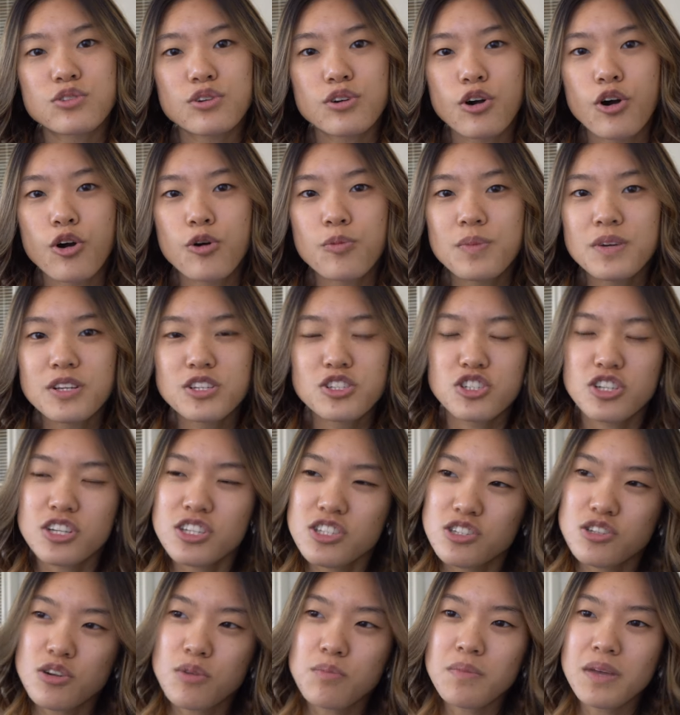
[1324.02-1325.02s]
door open
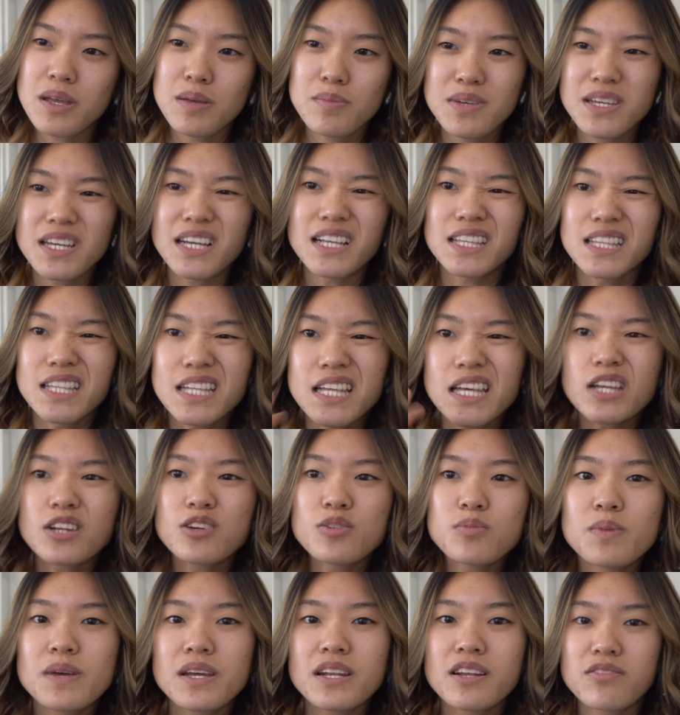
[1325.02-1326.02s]
just so maybe a
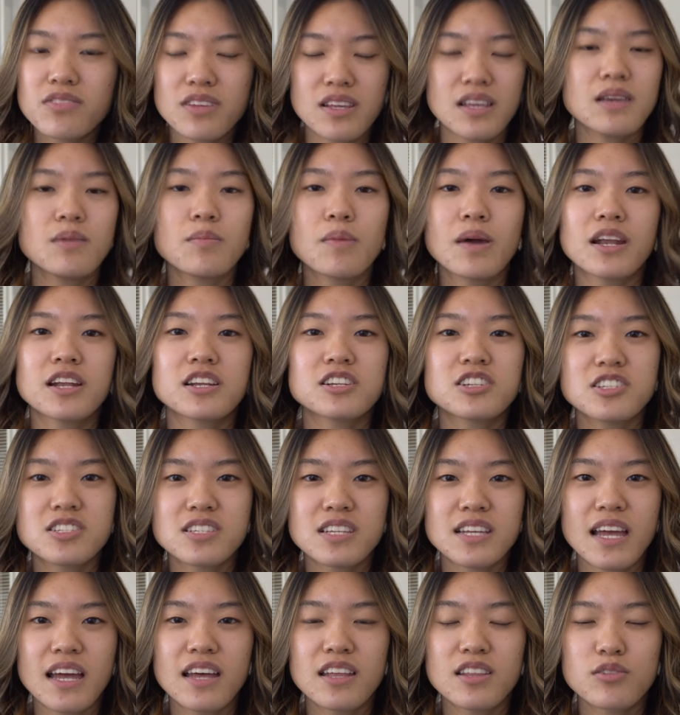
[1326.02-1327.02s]
little bit of heat manages
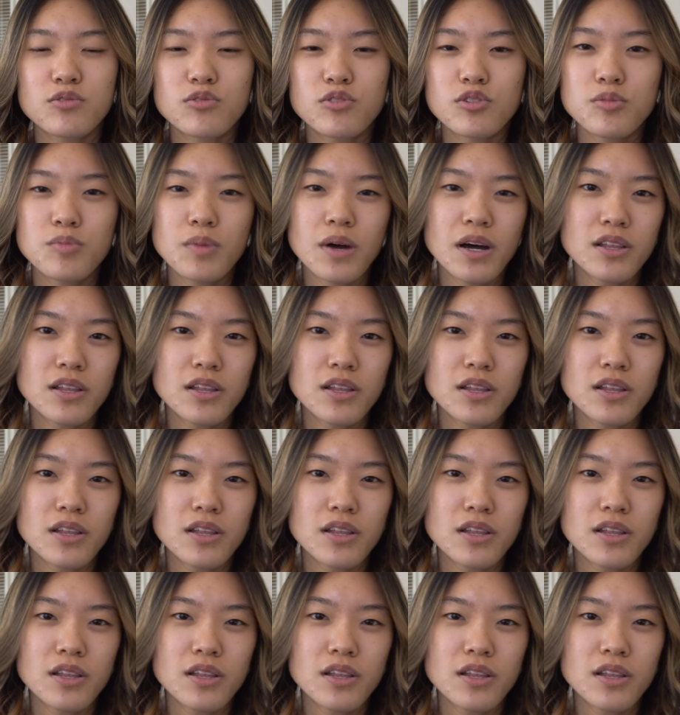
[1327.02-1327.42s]
to get in the room.